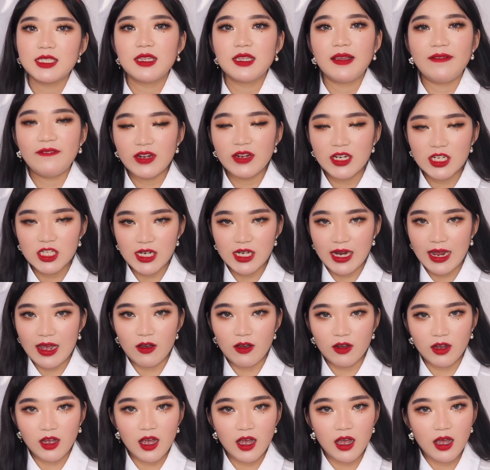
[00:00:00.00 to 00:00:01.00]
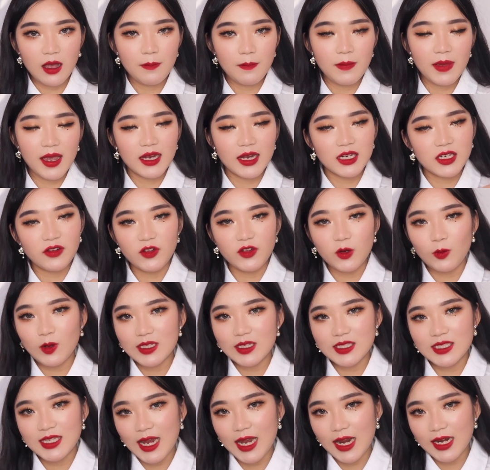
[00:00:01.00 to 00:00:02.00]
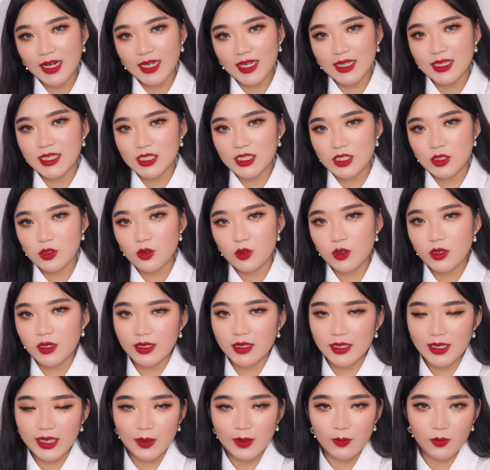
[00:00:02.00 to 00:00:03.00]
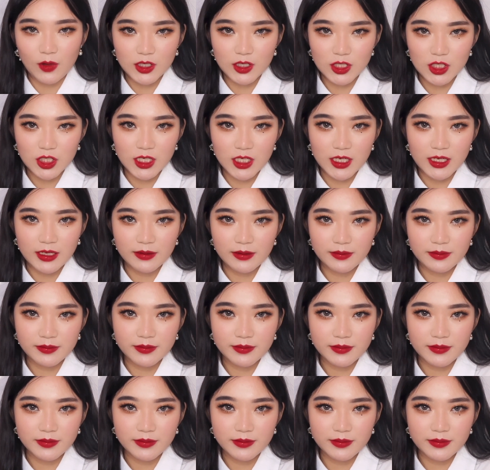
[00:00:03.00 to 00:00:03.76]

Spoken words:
the finished outcome, and if you want to see how to get this look, keep watching.